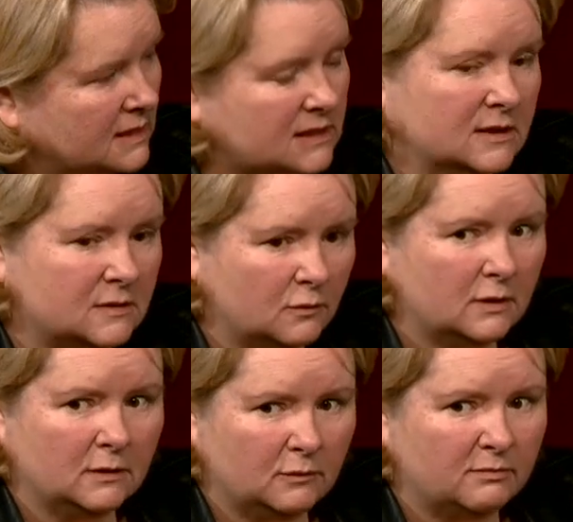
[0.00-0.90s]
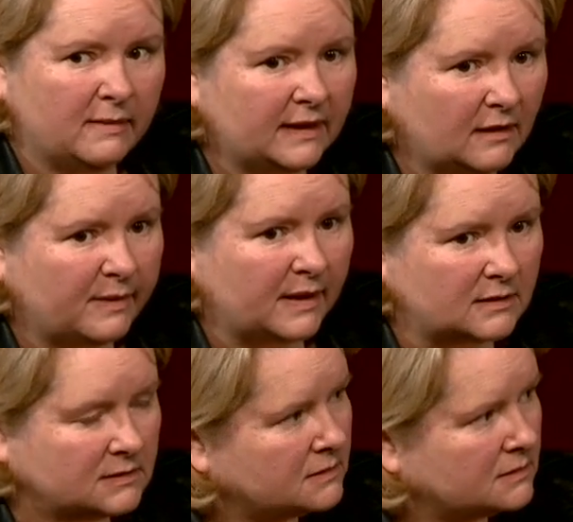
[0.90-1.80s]
actually, is working with makeup
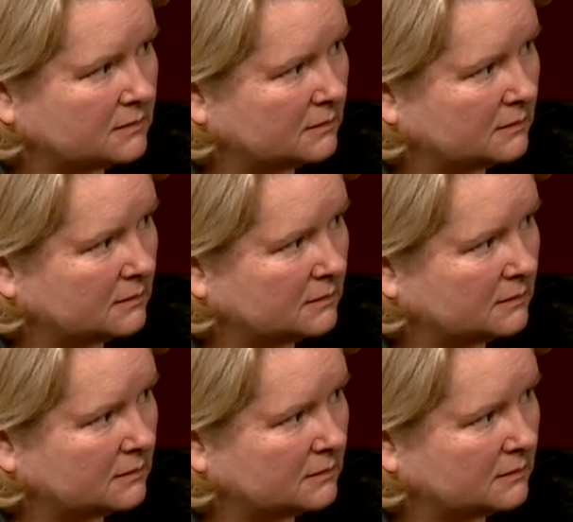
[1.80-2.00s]
artists,